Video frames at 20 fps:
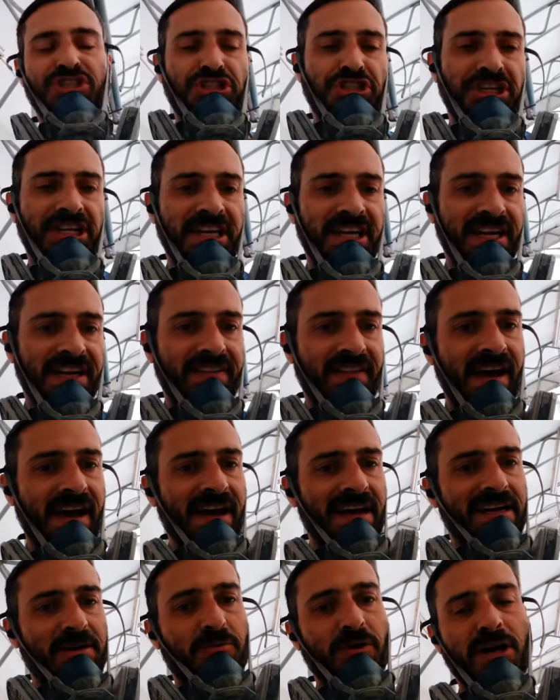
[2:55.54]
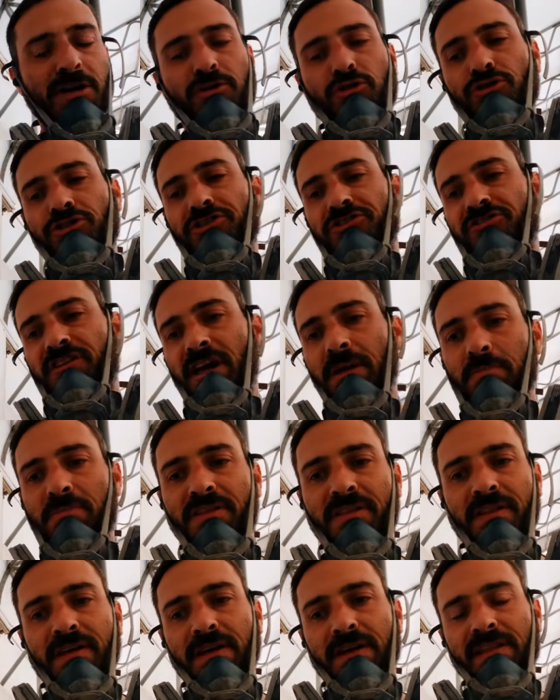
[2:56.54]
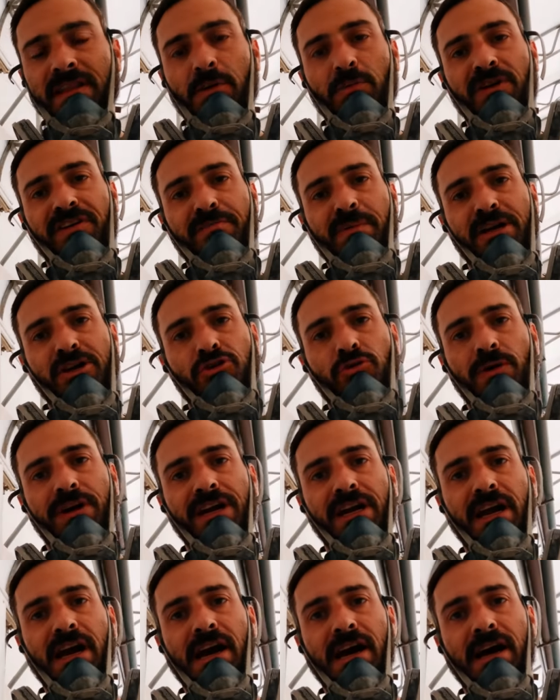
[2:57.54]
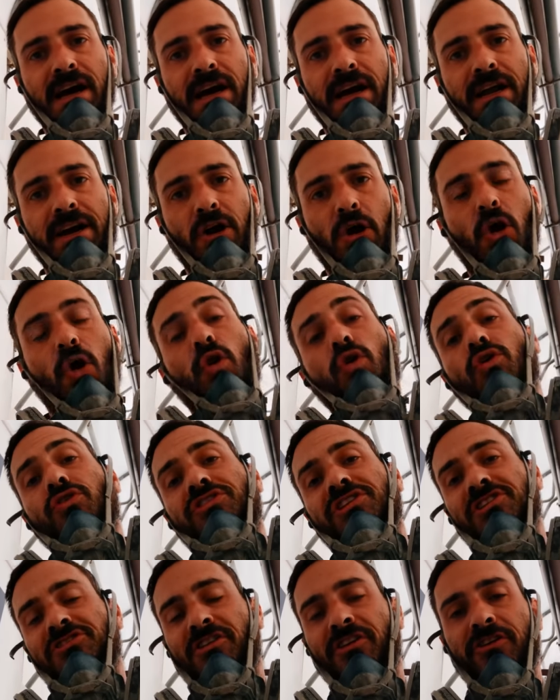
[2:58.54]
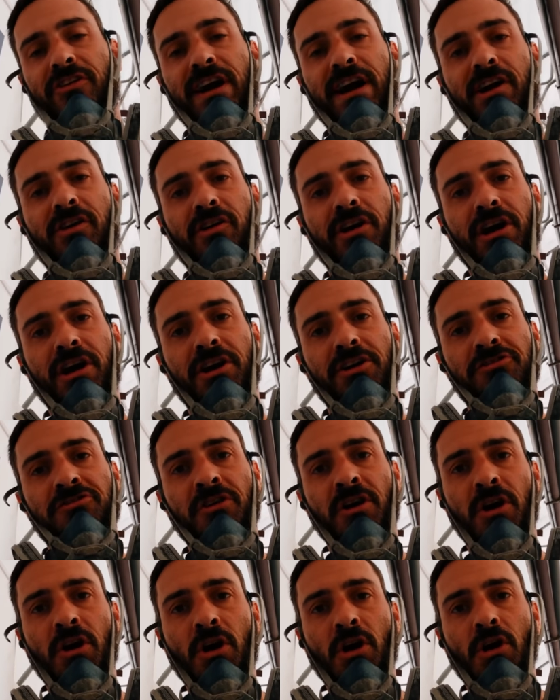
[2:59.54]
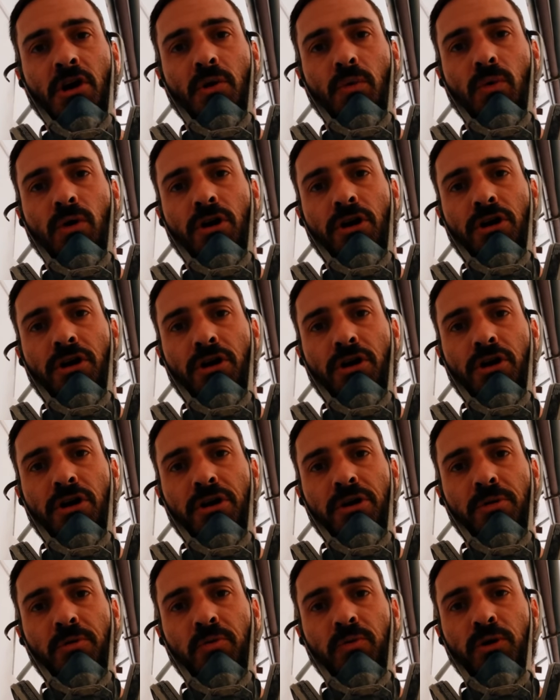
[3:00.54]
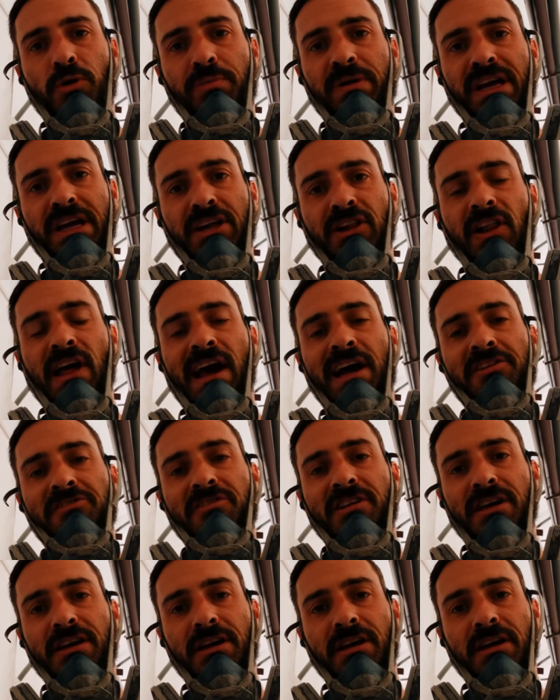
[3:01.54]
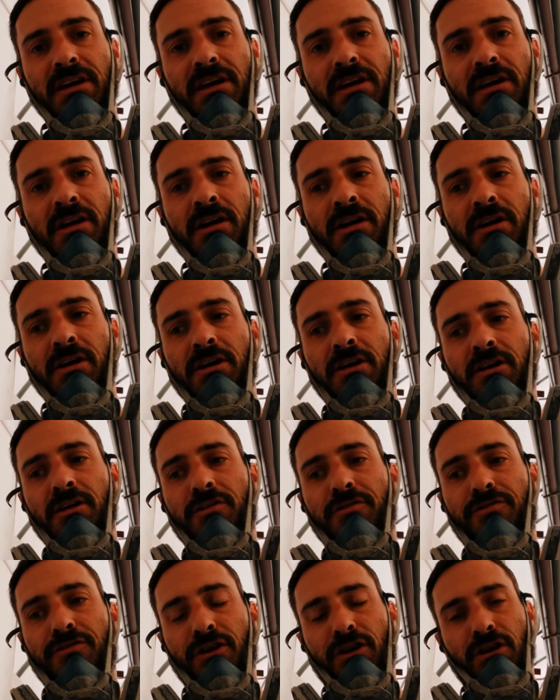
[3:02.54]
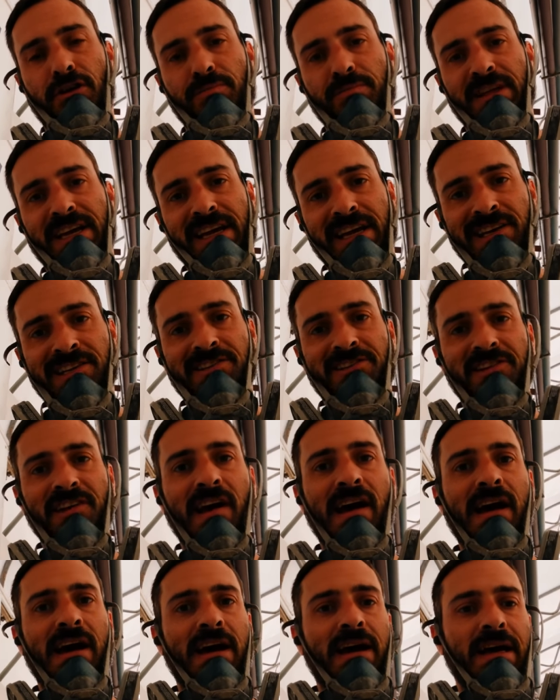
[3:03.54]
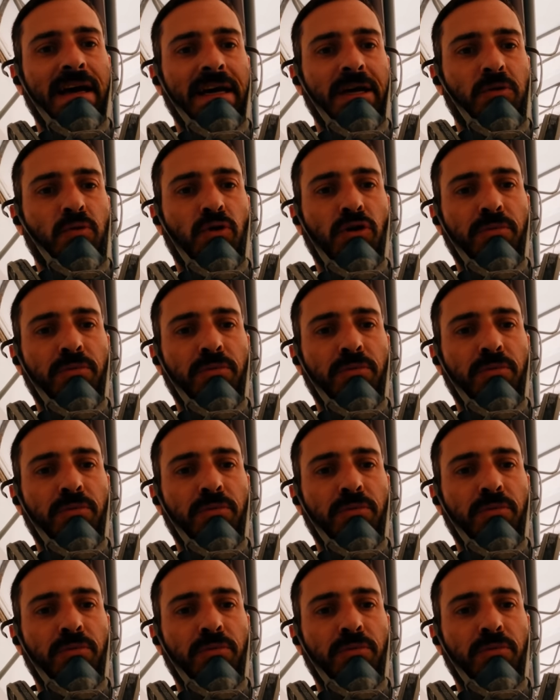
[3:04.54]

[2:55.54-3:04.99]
of rigidity in that, and we're going to do the same thing that we've been doing on all these other areas, where we'll be glassing from the inside,